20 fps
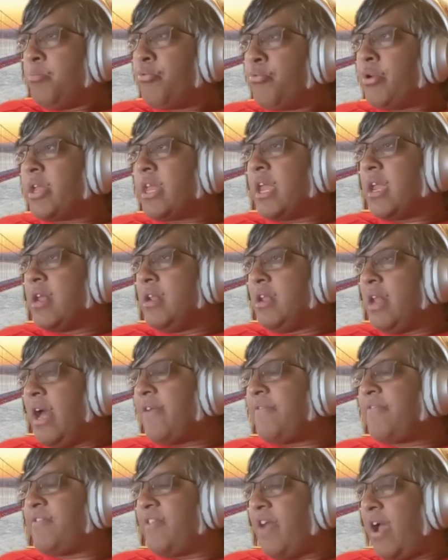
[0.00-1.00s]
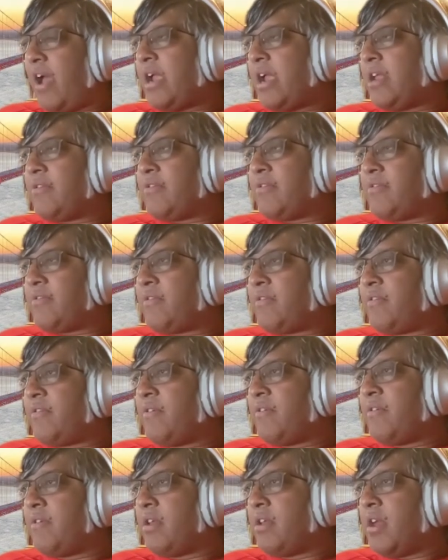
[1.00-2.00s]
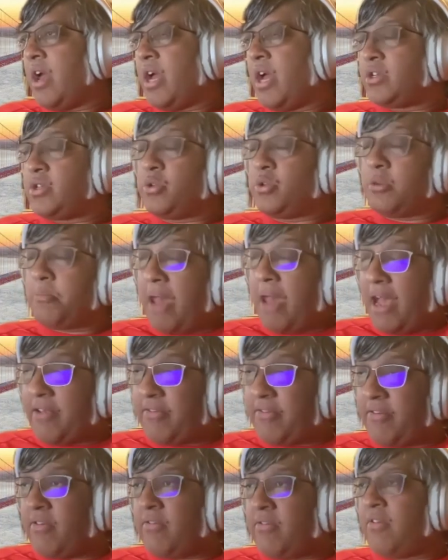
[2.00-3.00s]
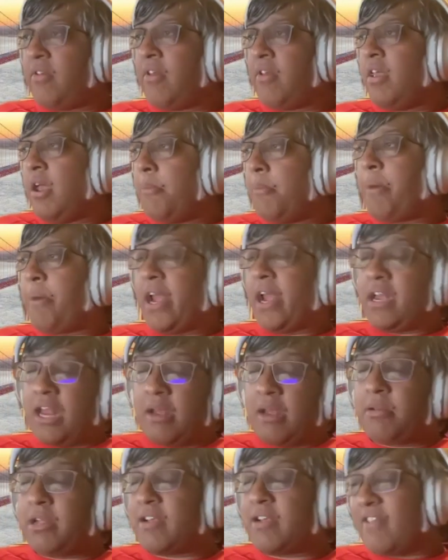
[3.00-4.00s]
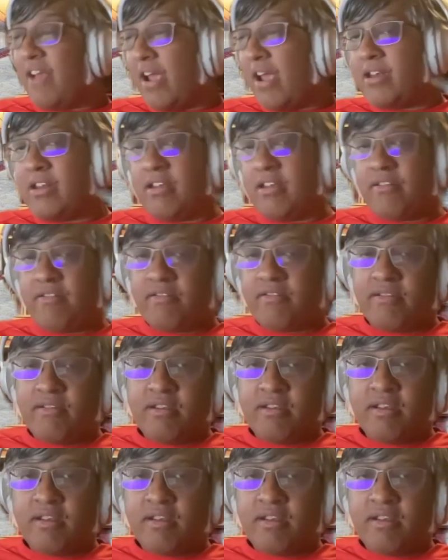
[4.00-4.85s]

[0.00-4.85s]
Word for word: bringing life science to the masses by enabling scientists.